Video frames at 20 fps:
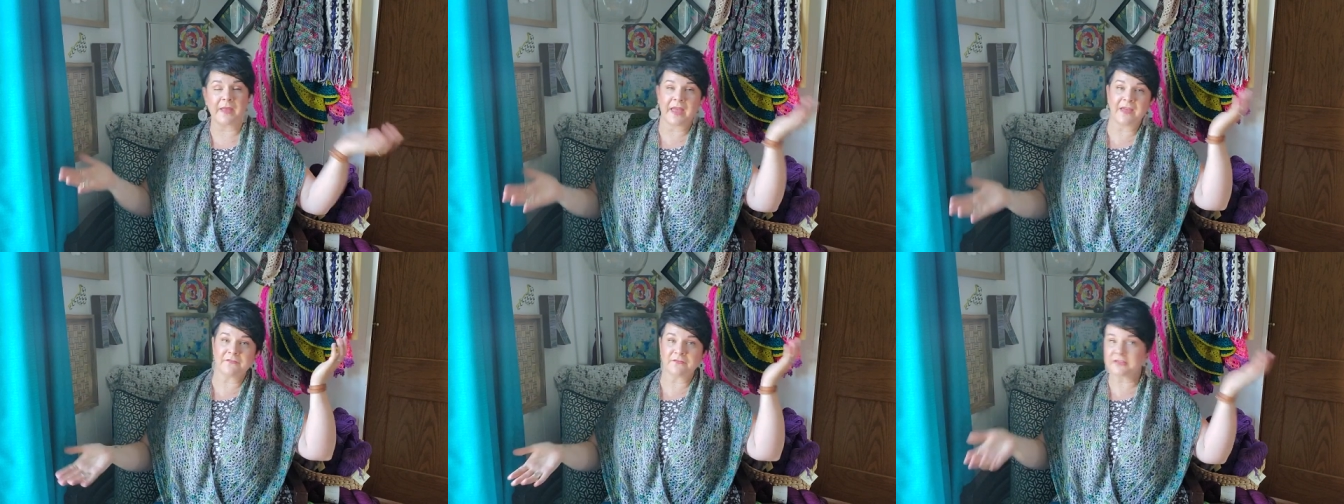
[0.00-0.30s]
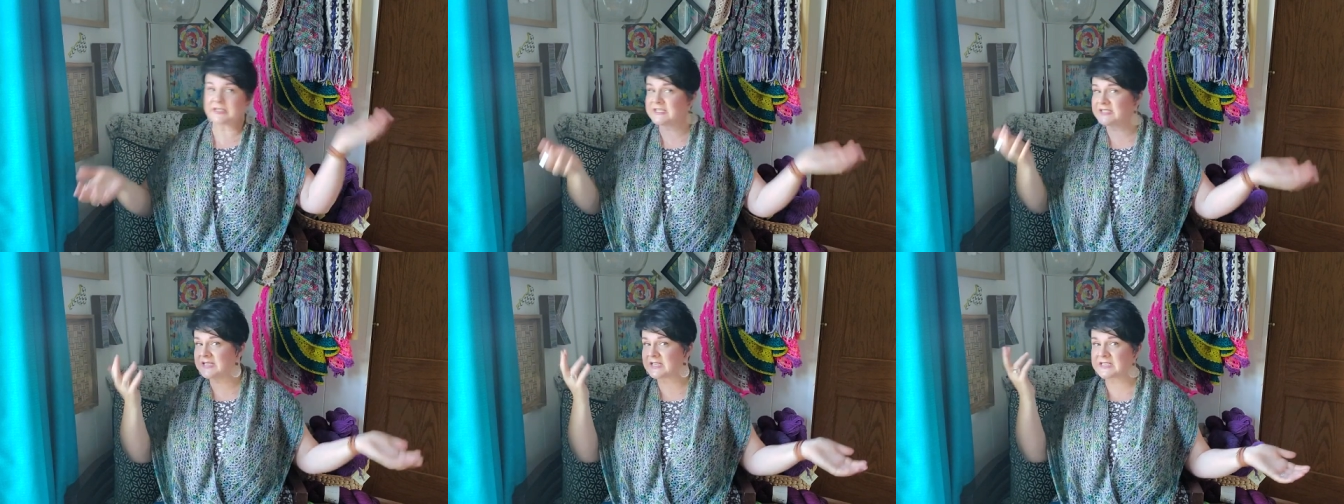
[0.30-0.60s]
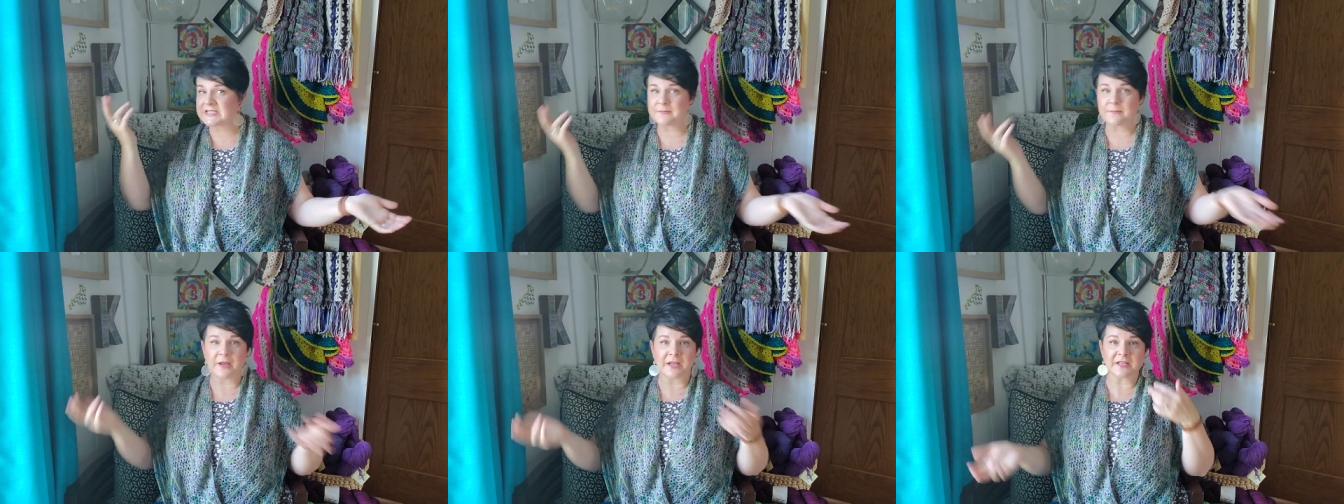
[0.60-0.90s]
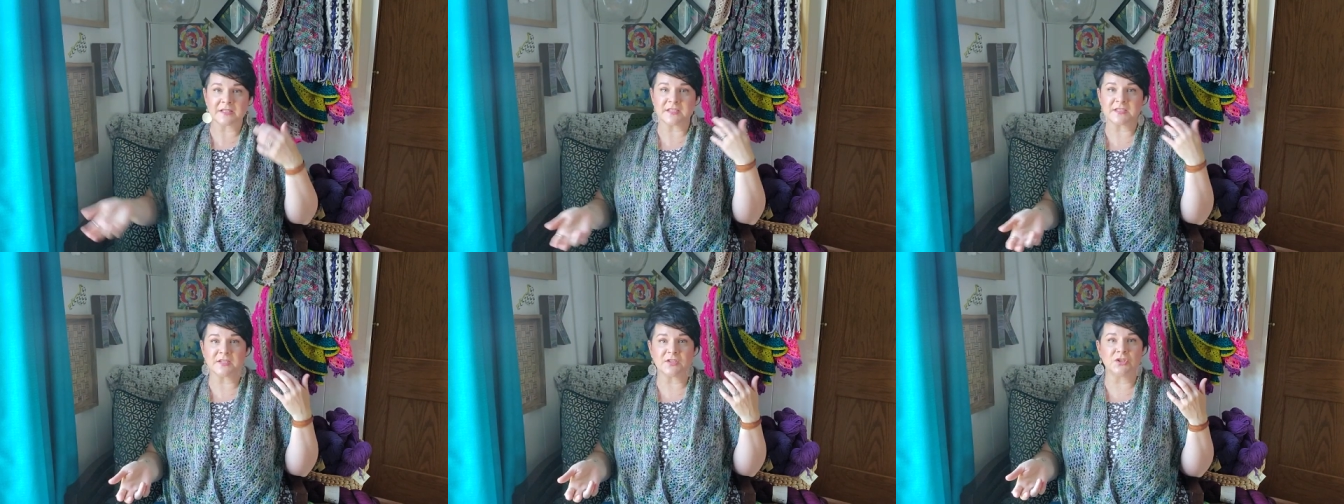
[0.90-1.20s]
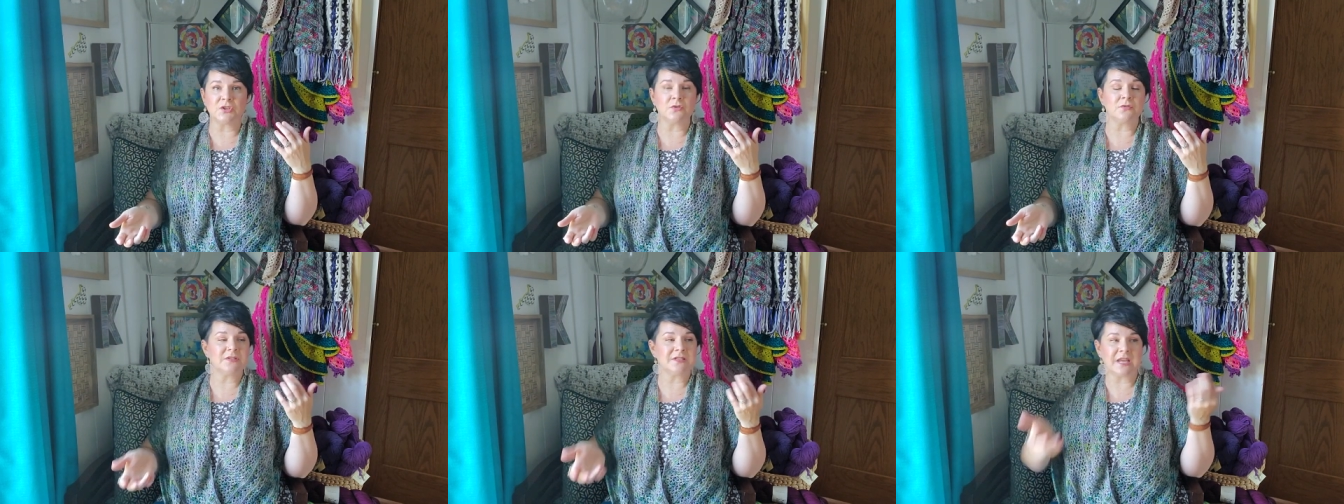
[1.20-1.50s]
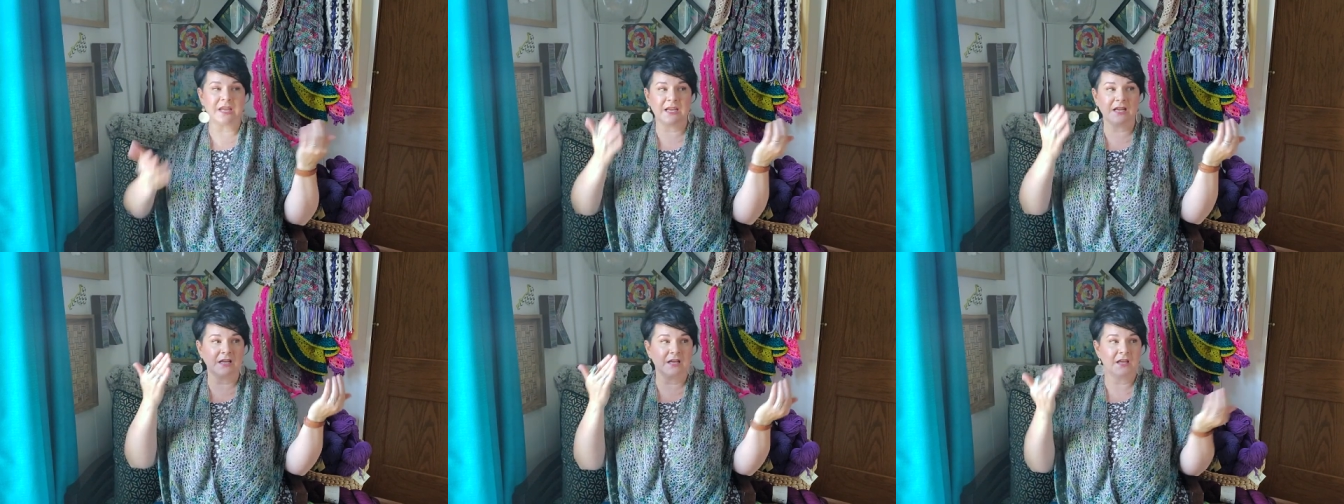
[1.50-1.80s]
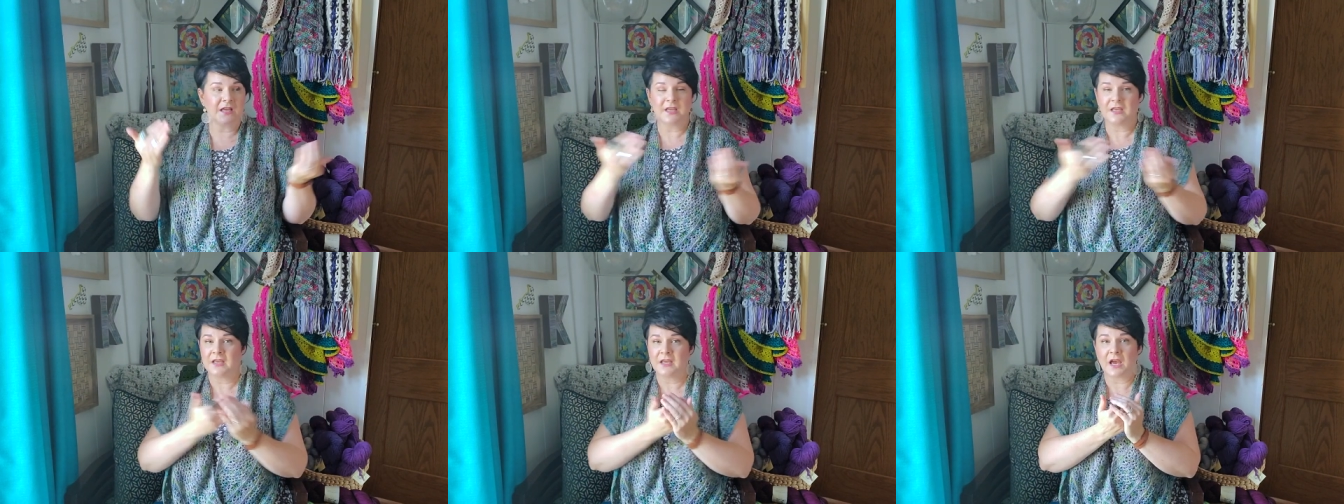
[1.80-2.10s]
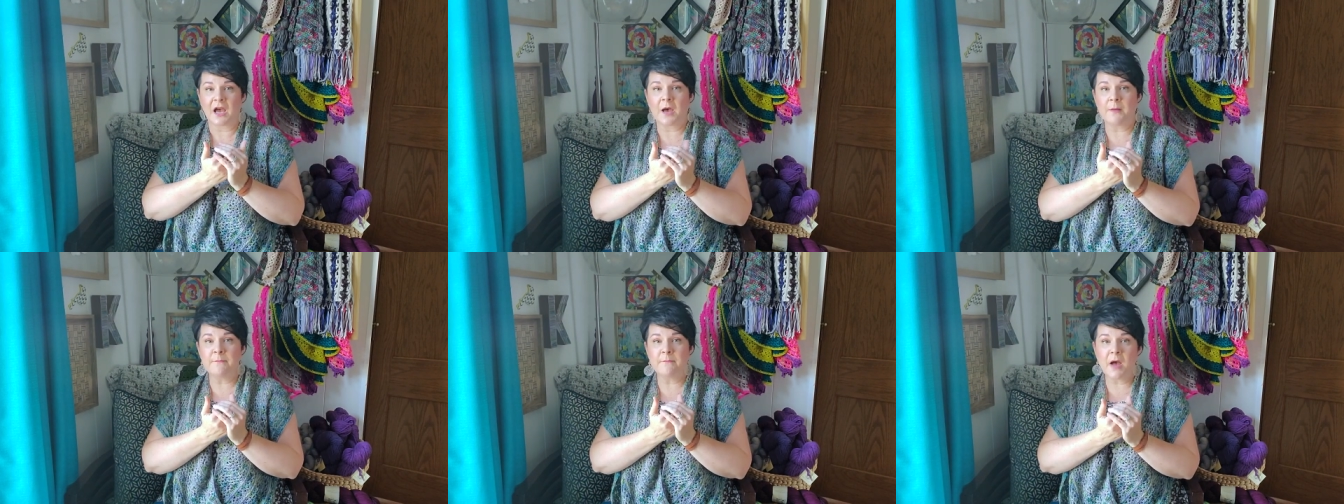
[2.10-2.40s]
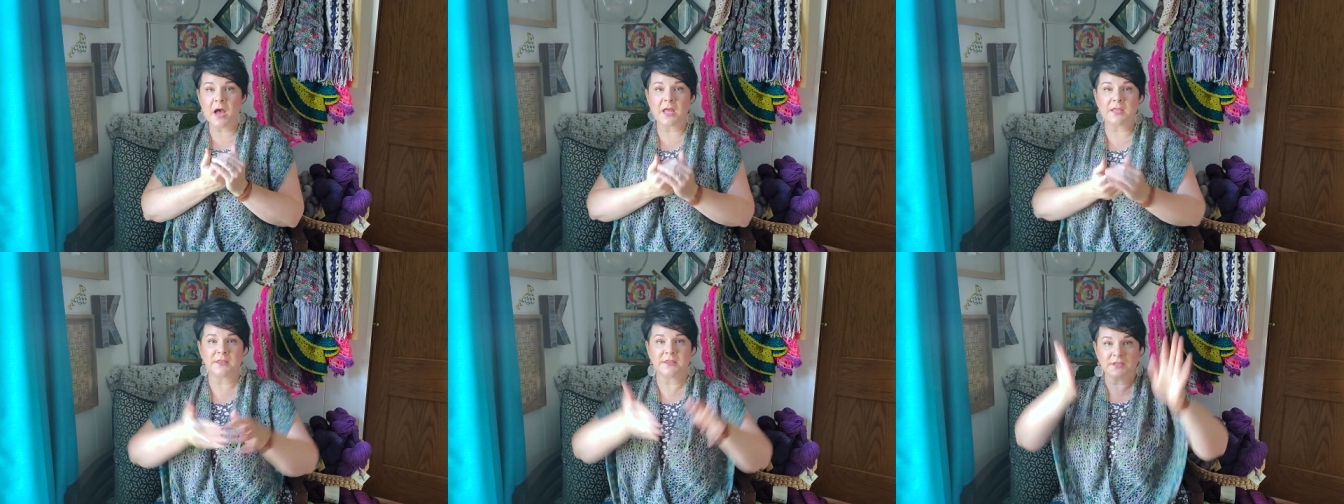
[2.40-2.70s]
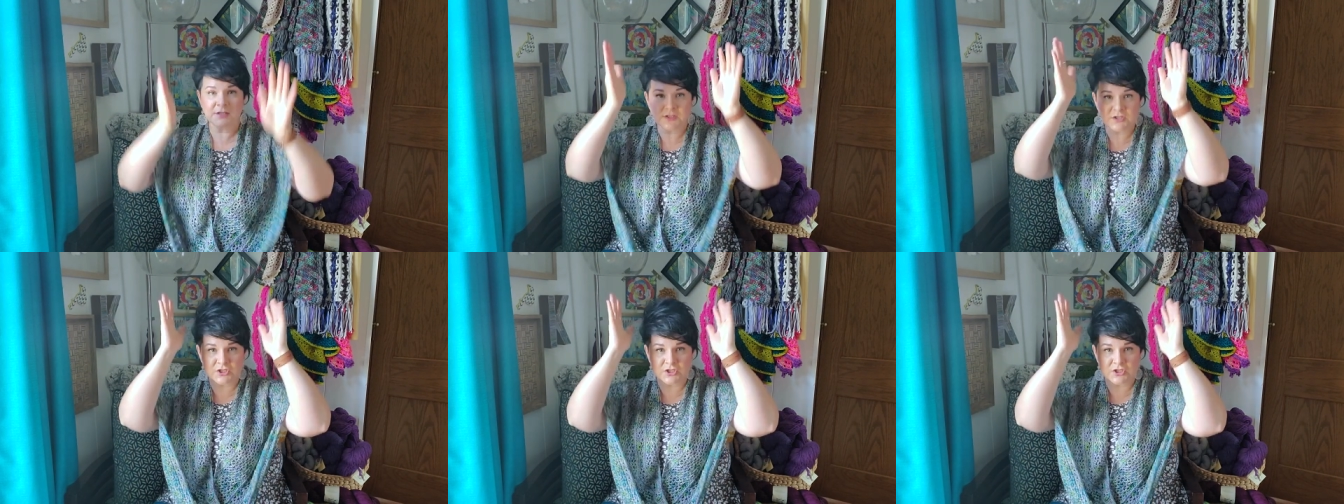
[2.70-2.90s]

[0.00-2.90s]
Every six months, you take a month